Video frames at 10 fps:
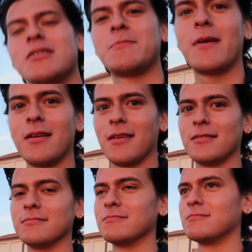much better
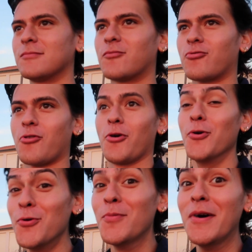than
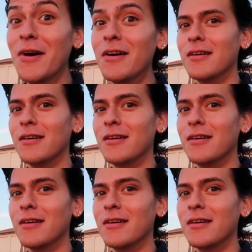Rome.